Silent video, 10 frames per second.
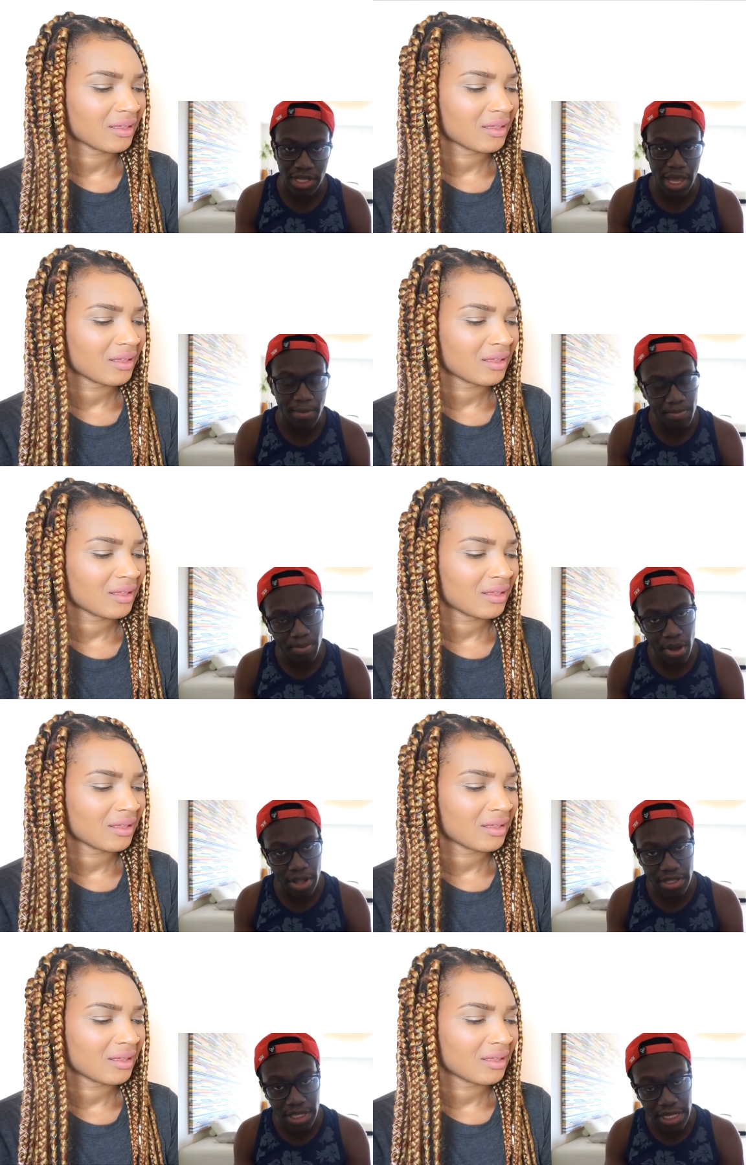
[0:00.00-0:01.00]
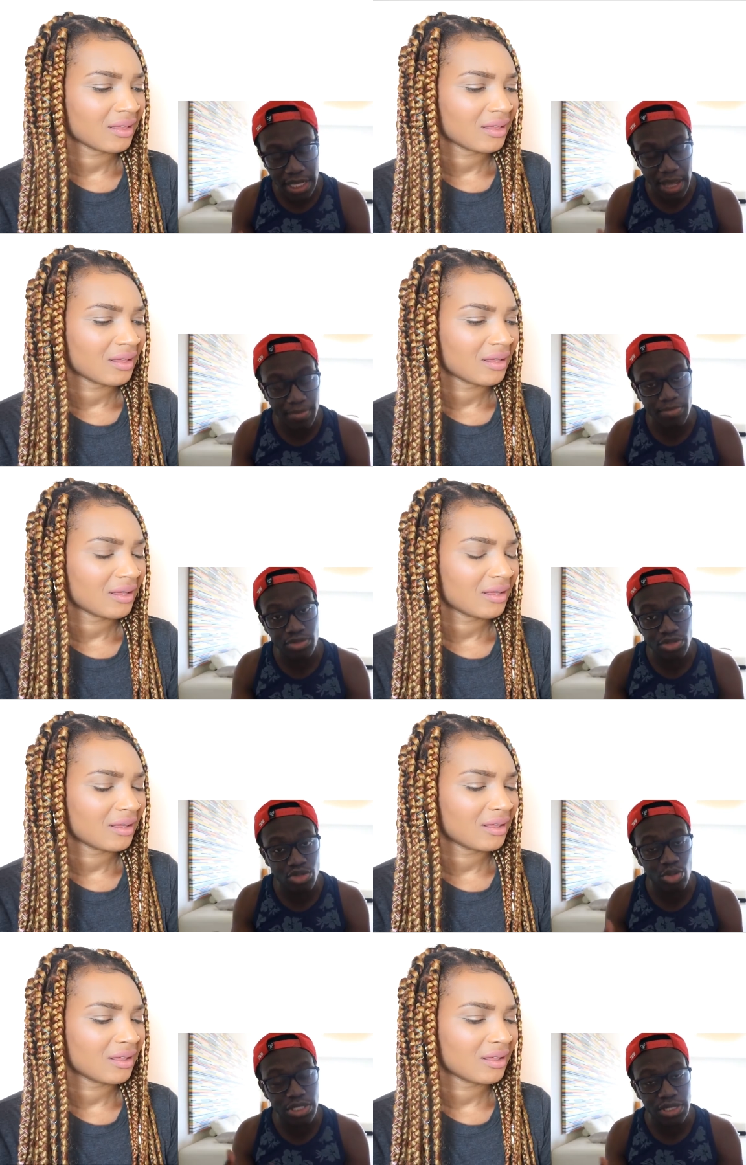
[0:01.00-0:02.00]
Speaker 1: kept then he kept
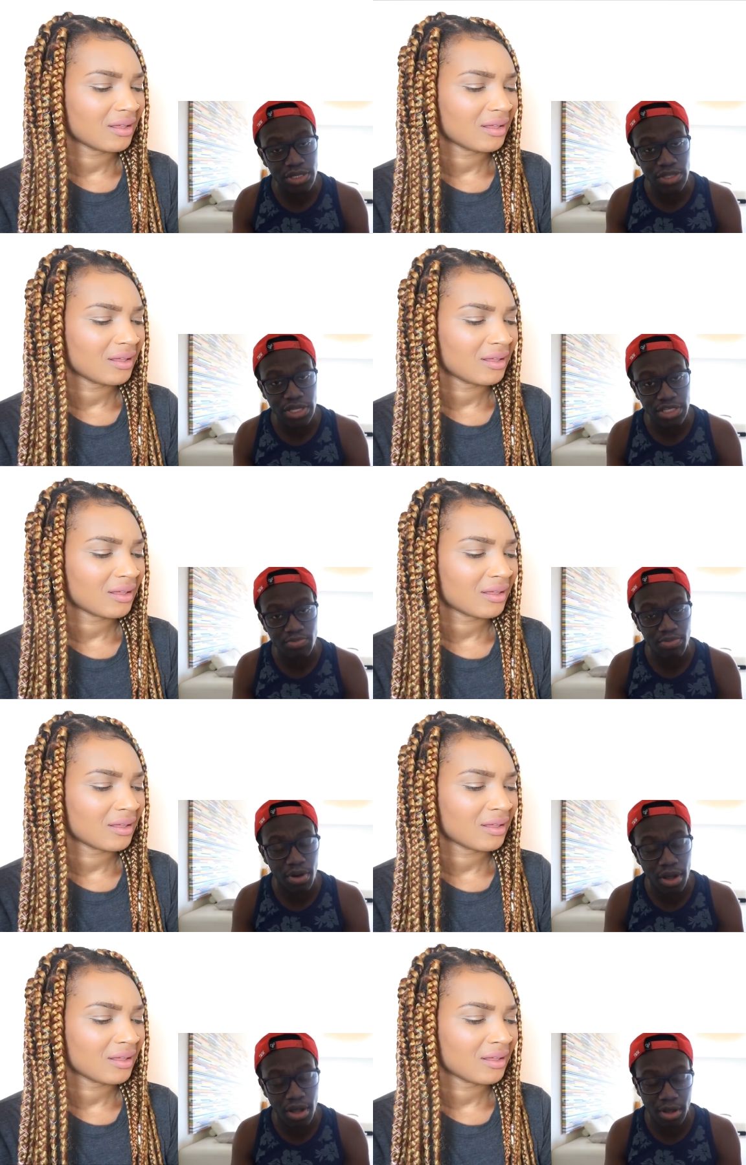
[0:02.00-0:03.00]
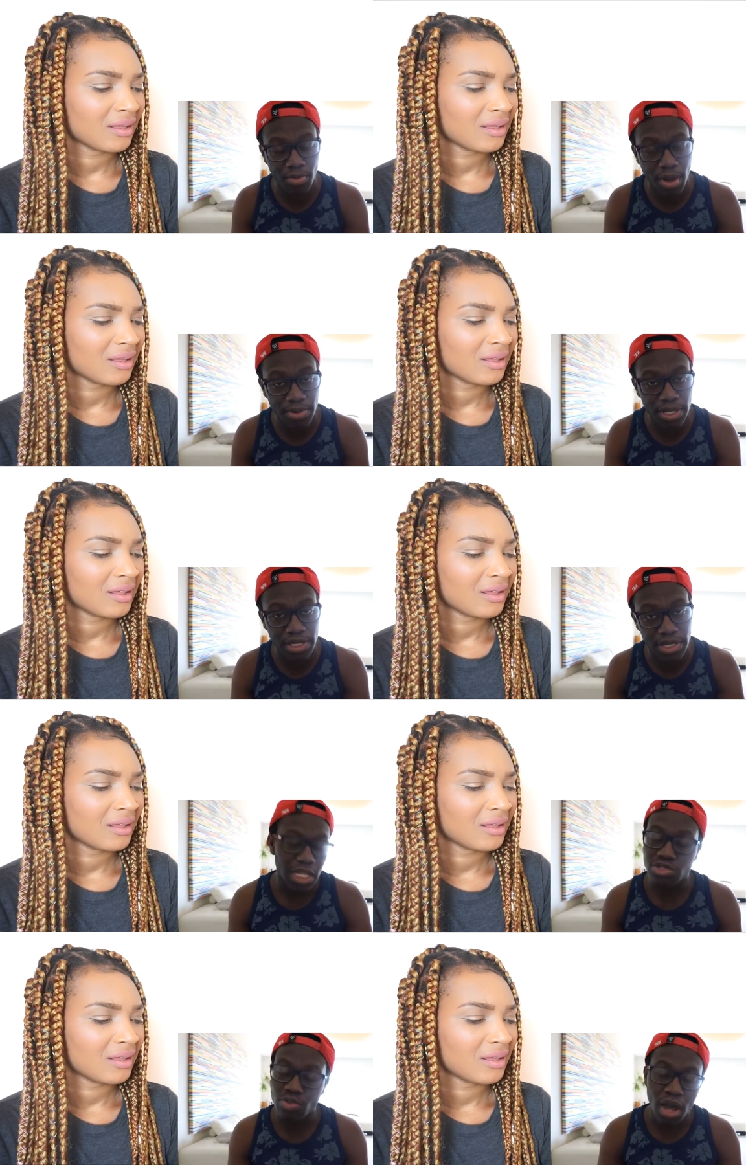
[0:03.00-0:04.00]
tweeting things uh, publicly.
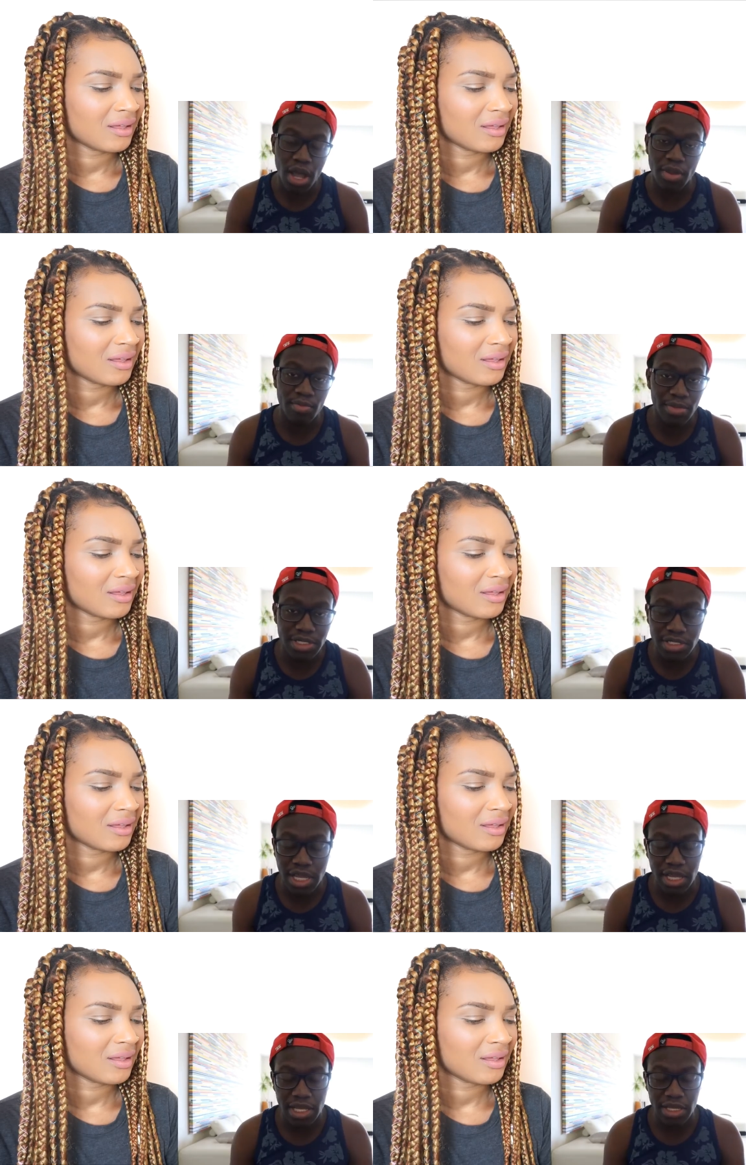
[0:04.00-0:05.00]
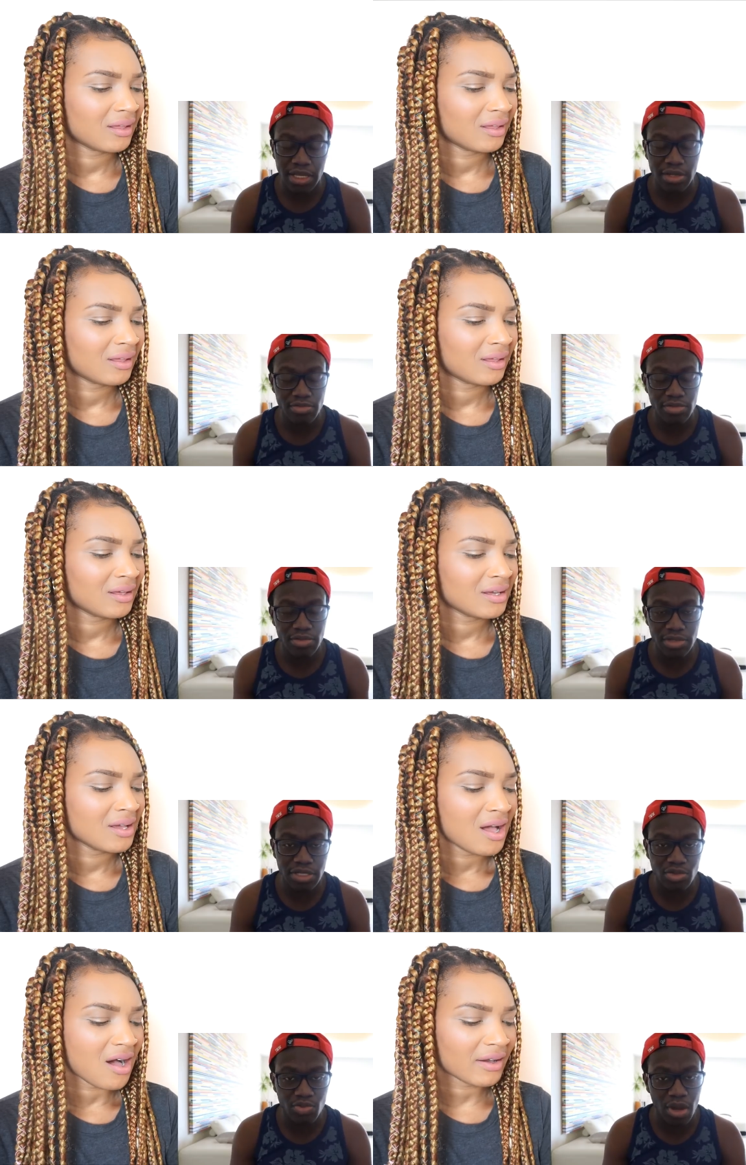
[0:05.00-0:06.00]
That's why me saying
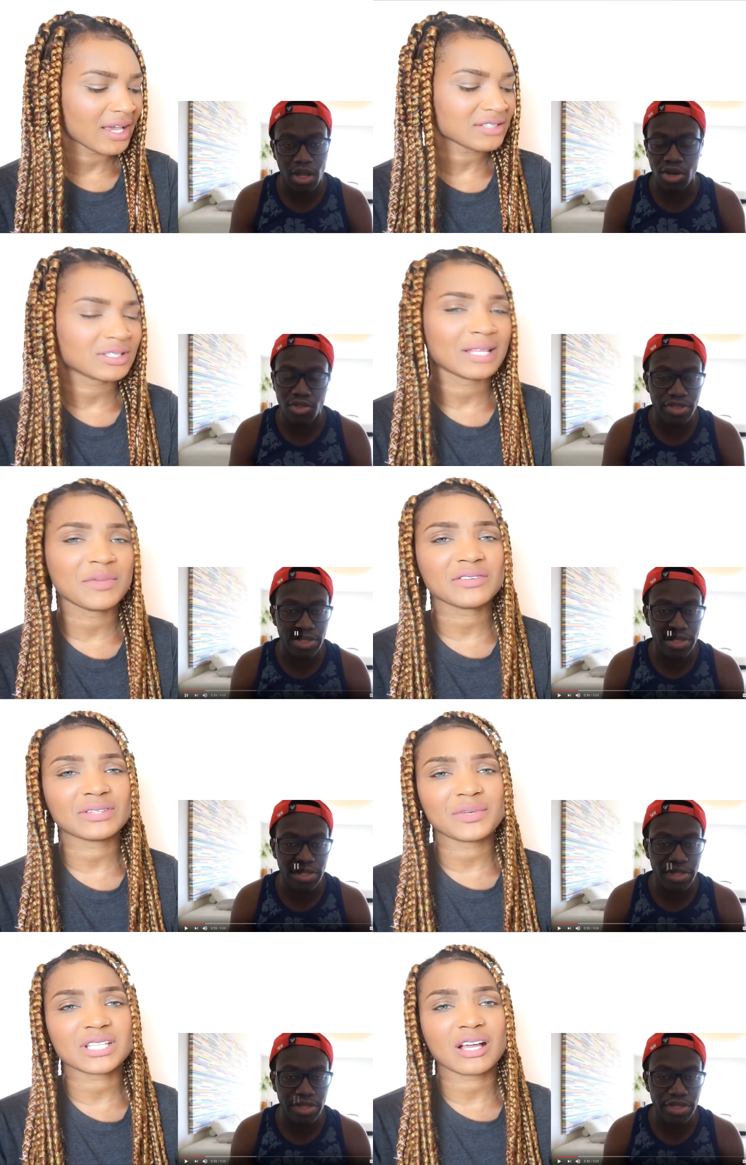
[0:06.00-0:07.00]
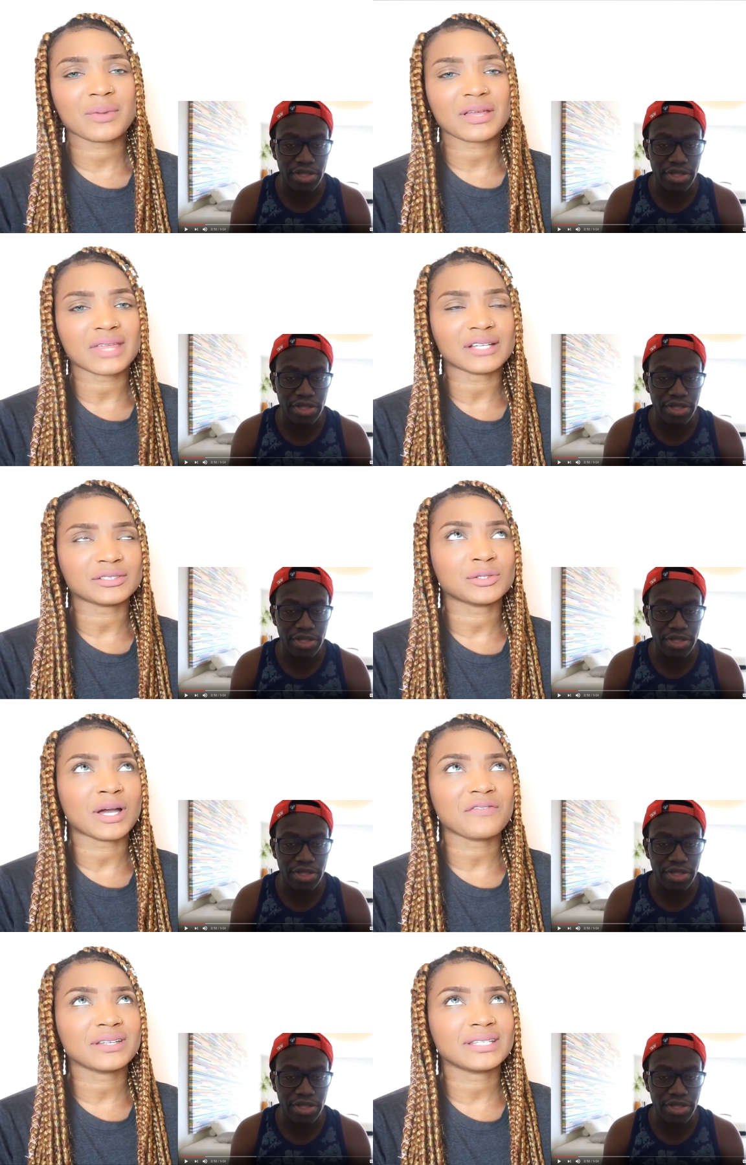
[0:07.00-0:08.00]
Speaker 2: okay so let me let me talk about that too
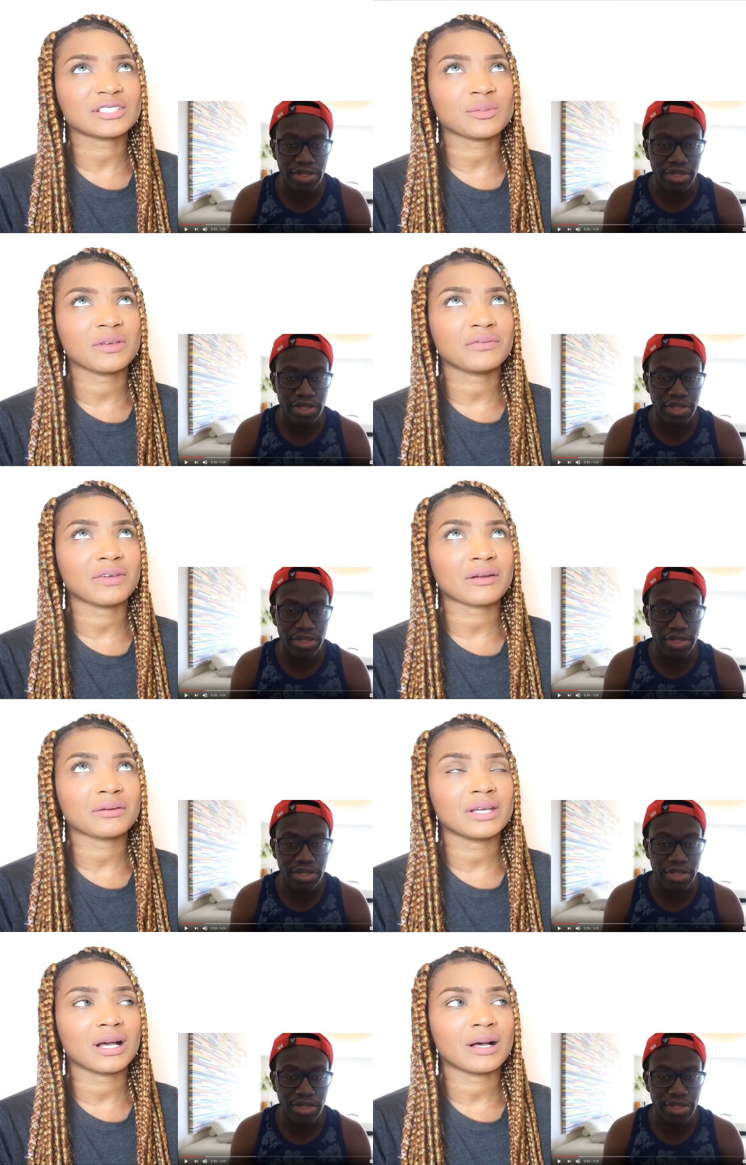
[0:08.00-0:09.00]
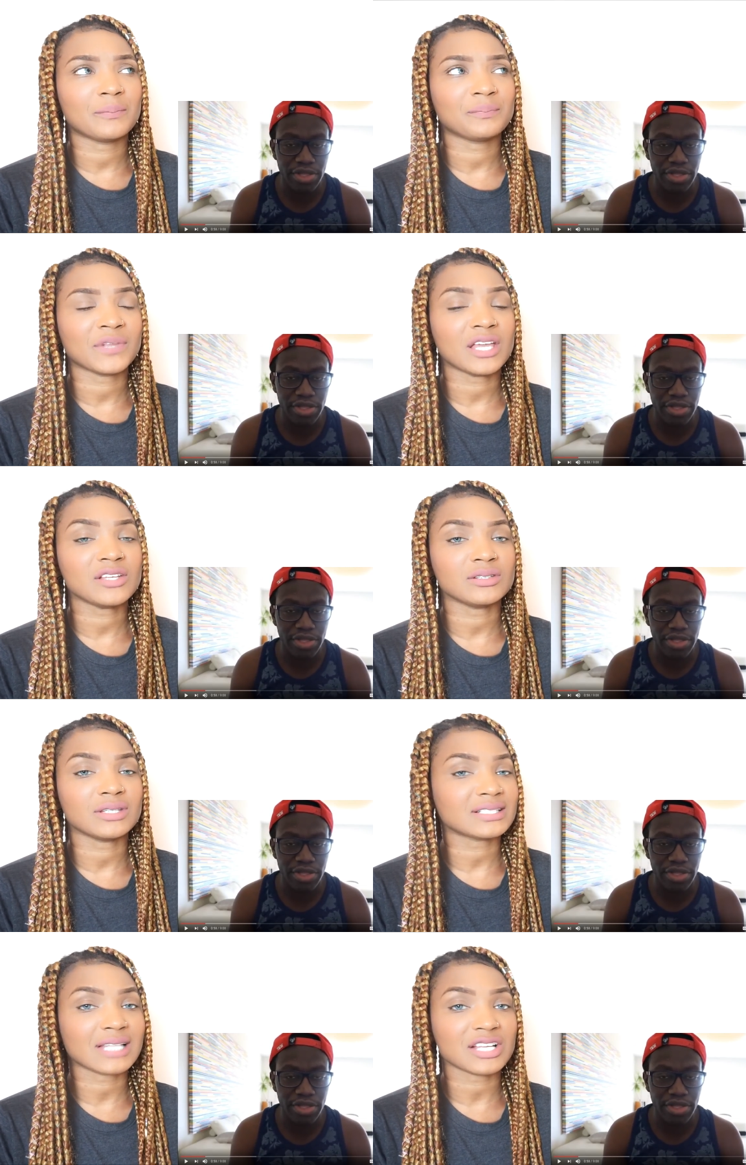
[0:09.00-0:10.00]
i find that to be very um it, that's